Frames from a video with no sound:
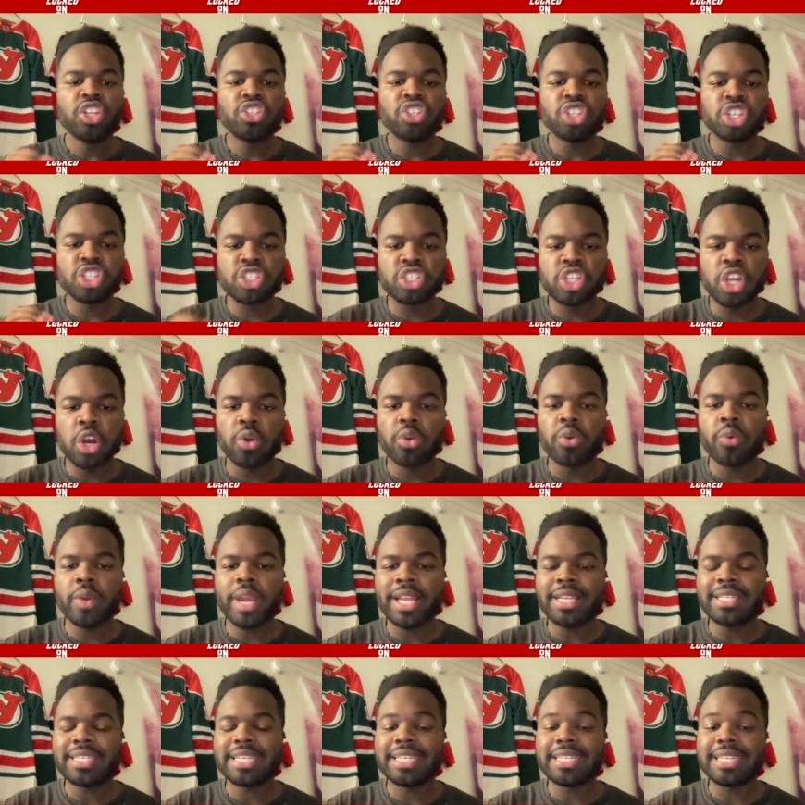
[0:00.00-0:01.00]
Just go to
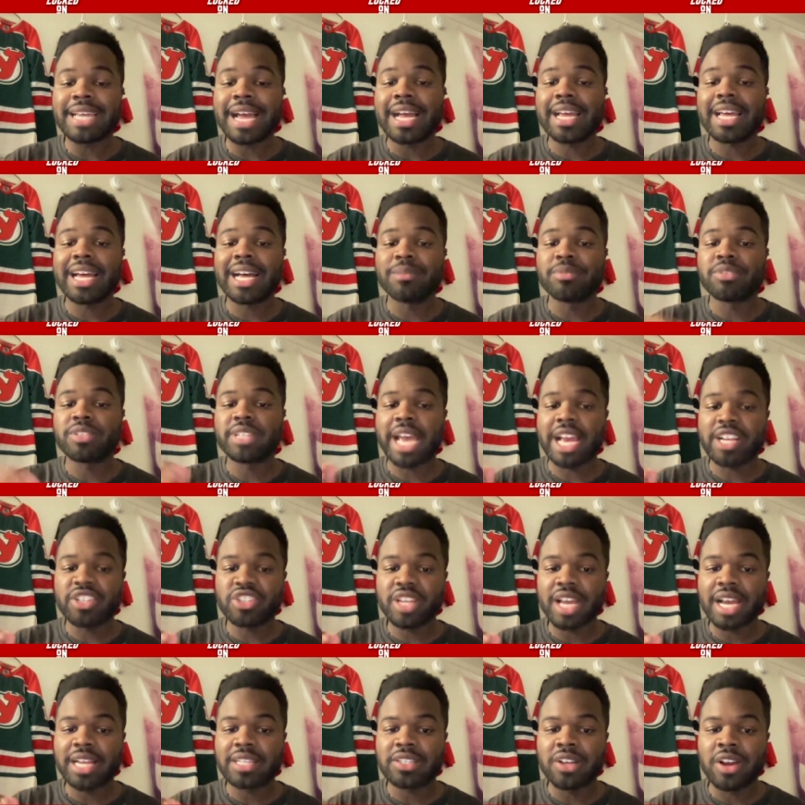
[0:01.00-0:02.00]
Indeed.com slash
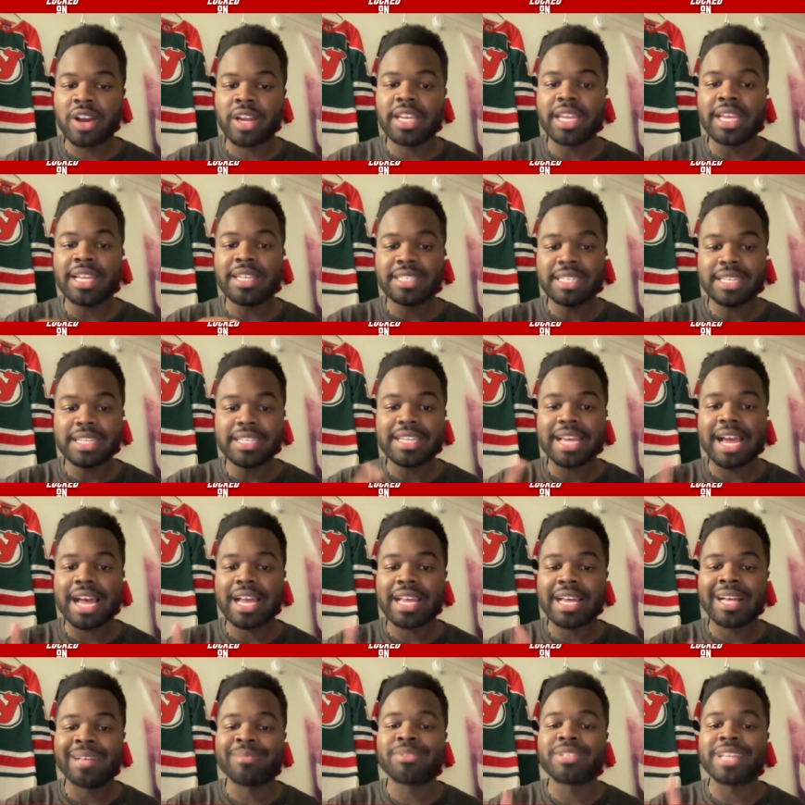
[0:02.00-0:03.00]
locked on,
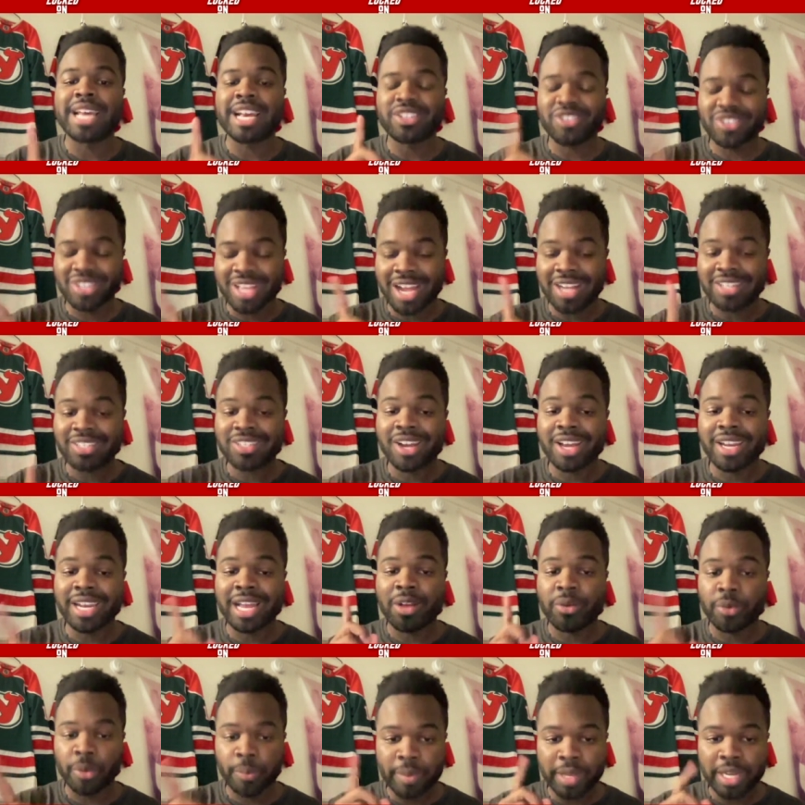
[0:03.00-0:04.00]
Indeed.com slash locked on.
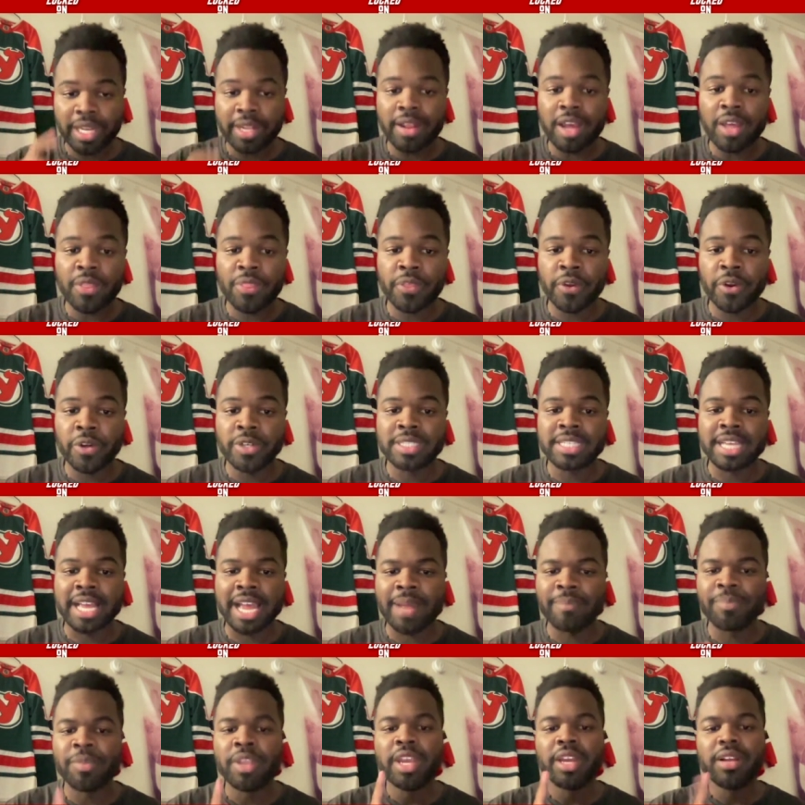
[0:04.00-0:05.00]
I'll repeat it a third
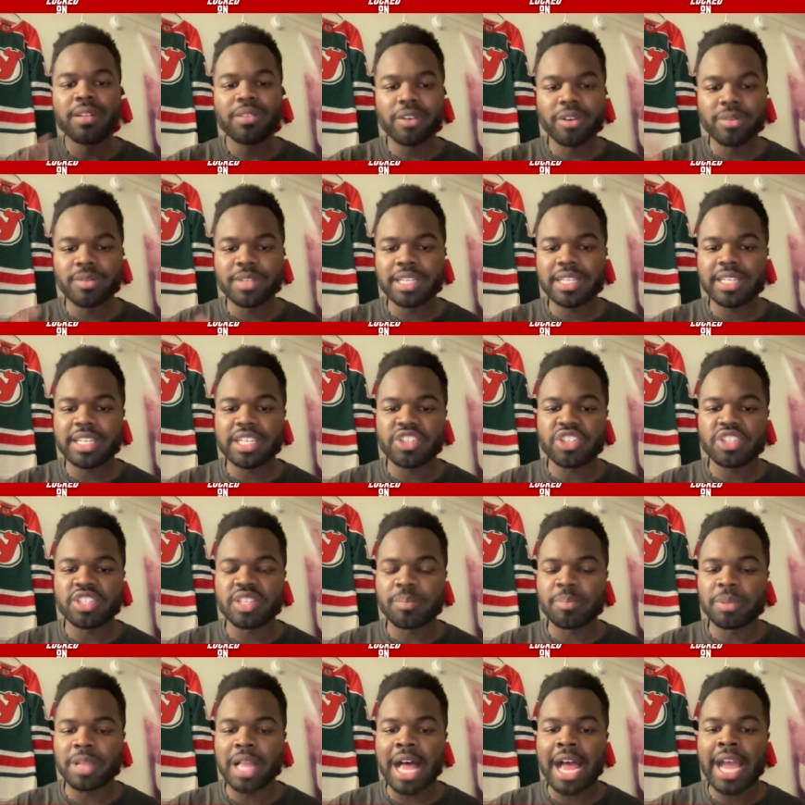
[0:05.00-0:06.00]
time. Terms and conditions
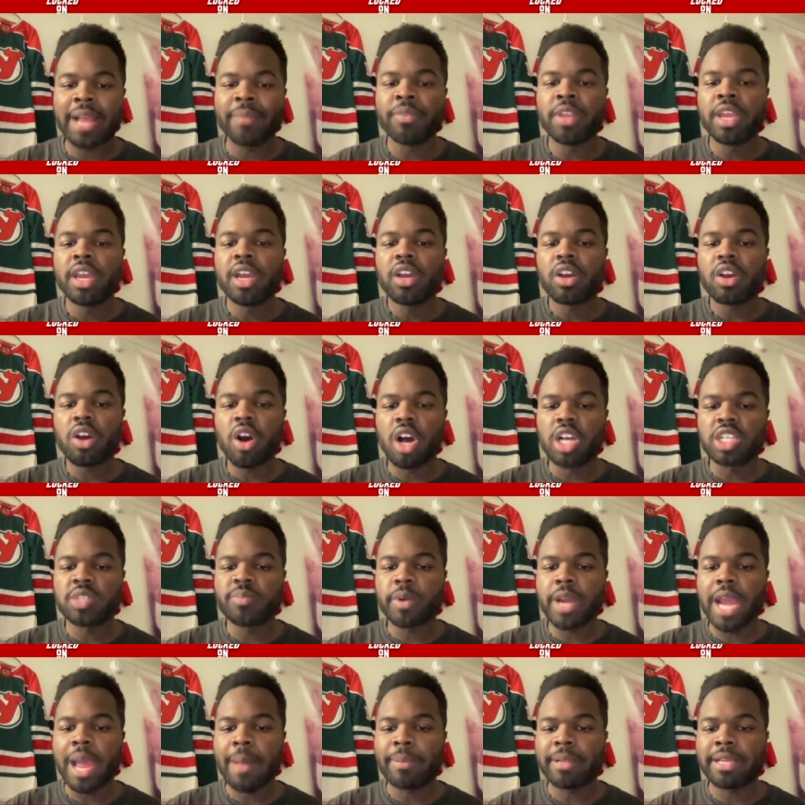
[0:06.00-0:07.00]
apply. Cost
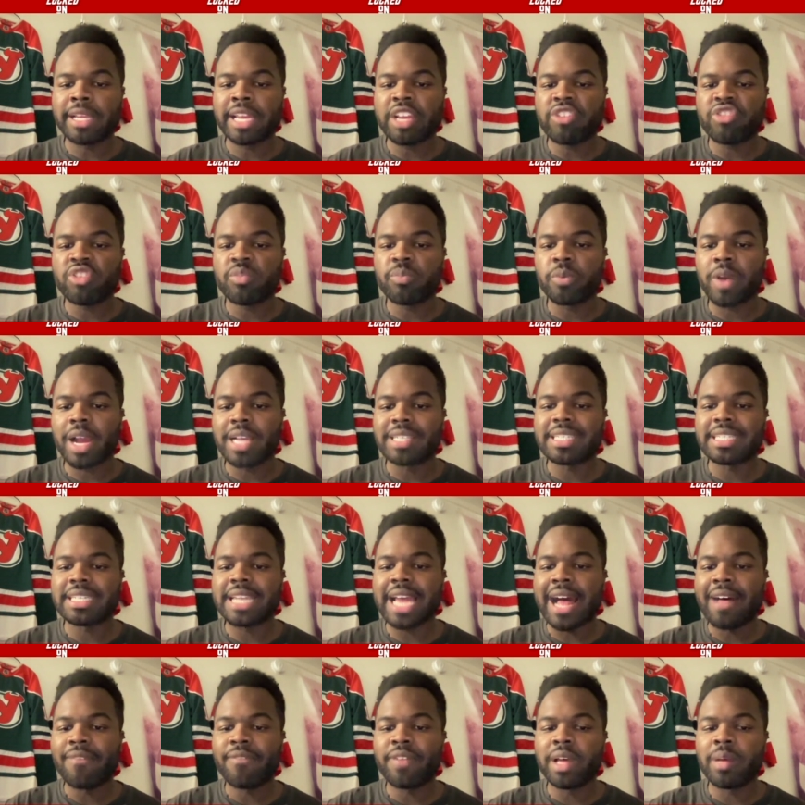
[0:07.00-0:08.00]
per application, pricing
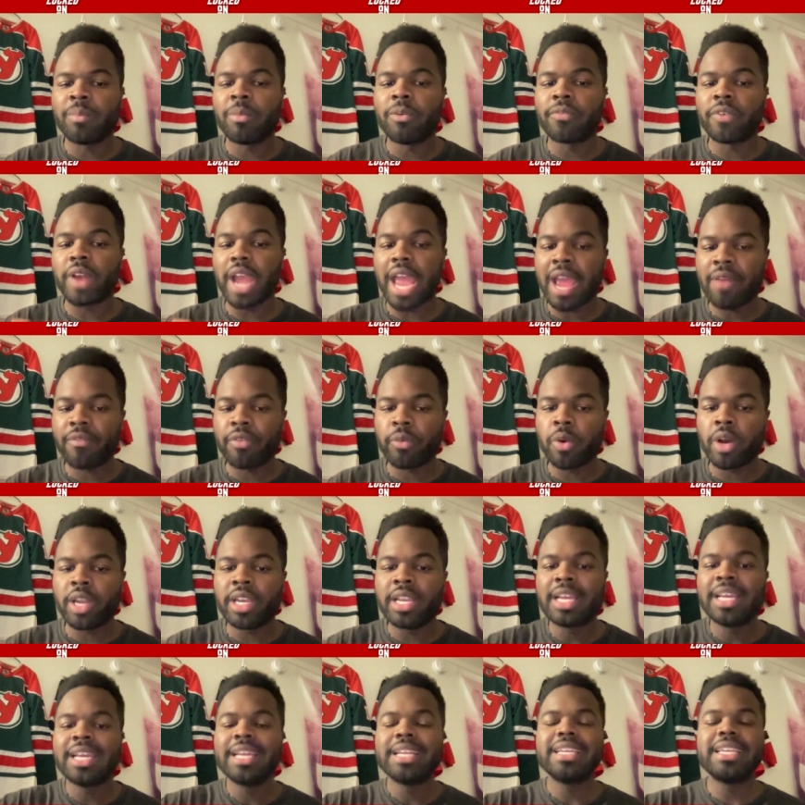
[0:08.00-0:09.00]
not available for
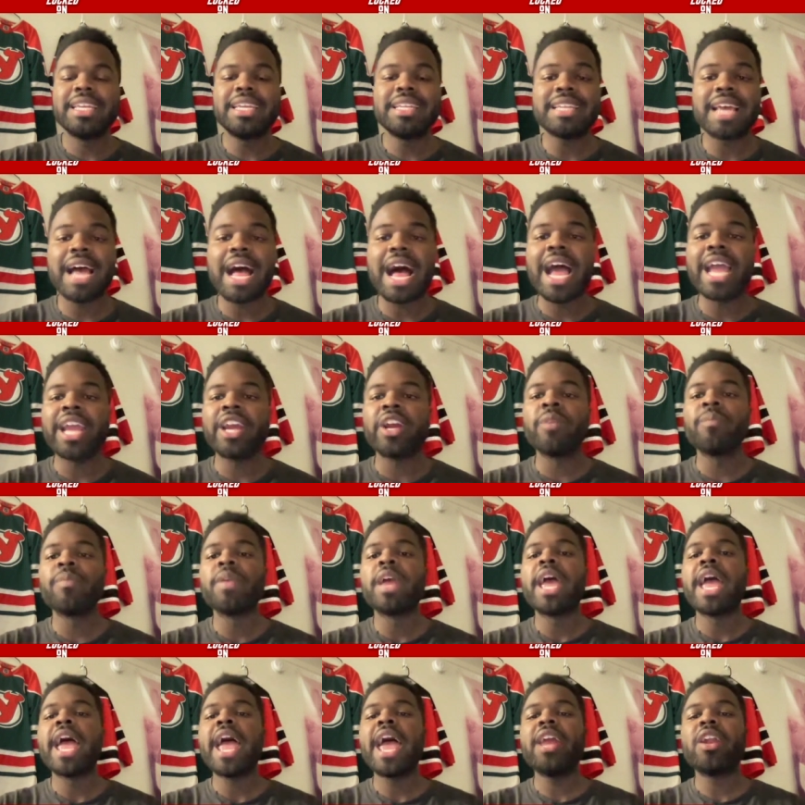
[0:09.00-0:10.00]
everyone. Need to hire?
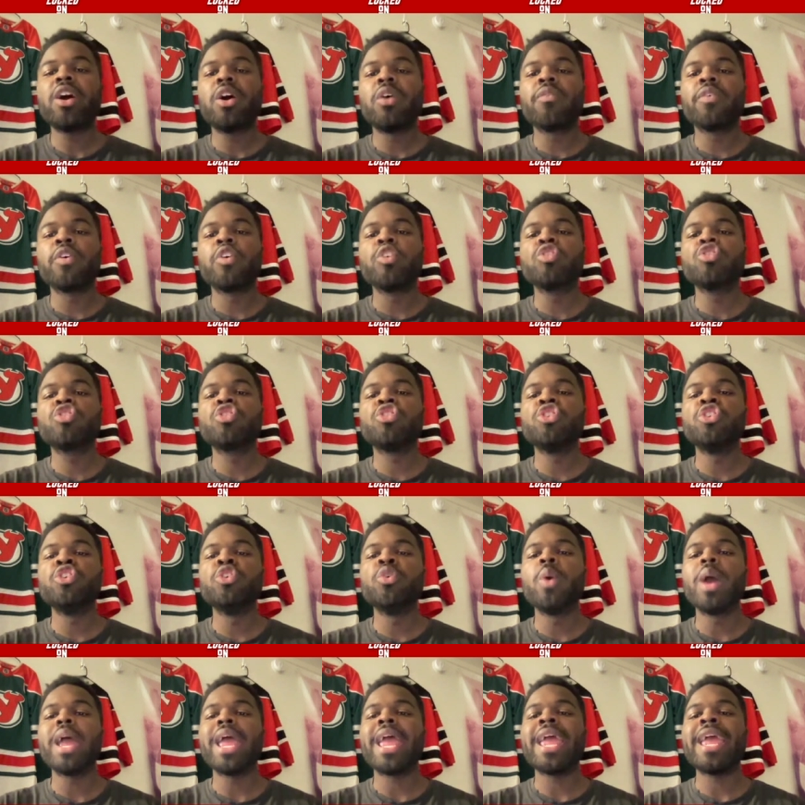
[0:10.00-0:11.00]
Head over
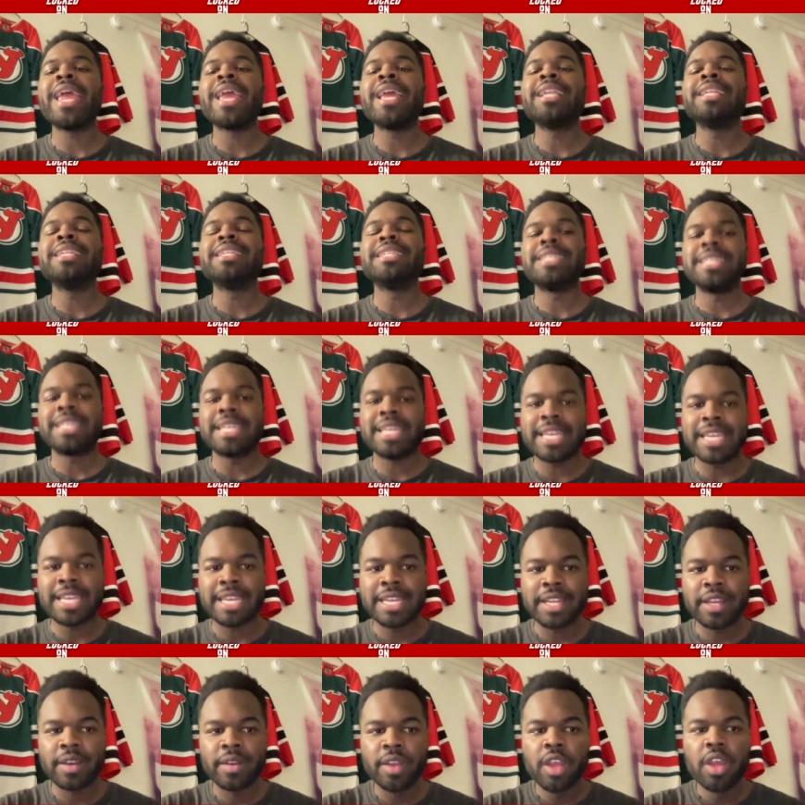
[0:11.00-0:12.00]
to
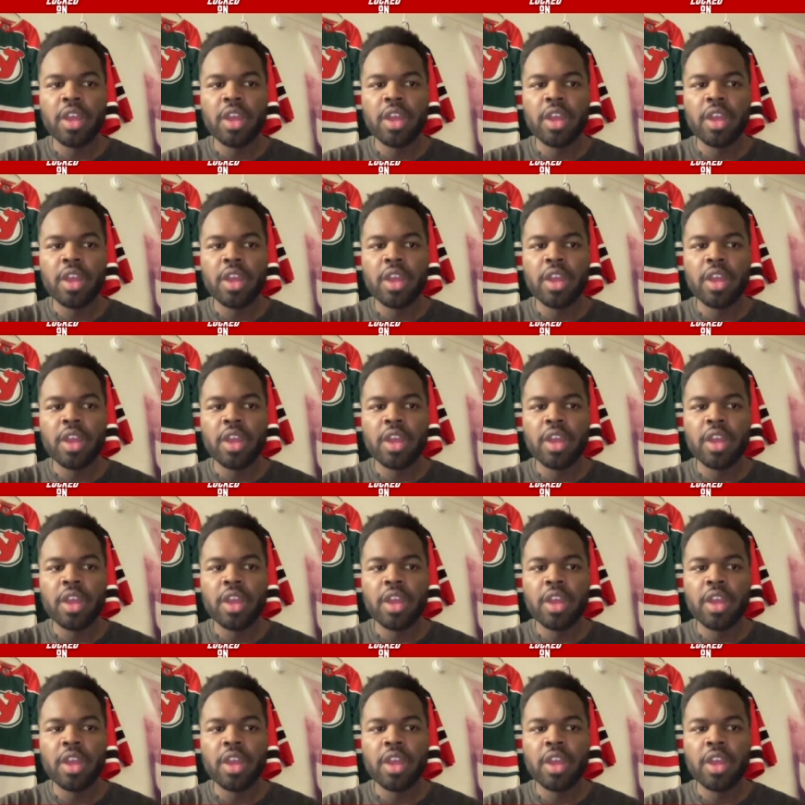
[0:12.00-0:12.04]
Indeed.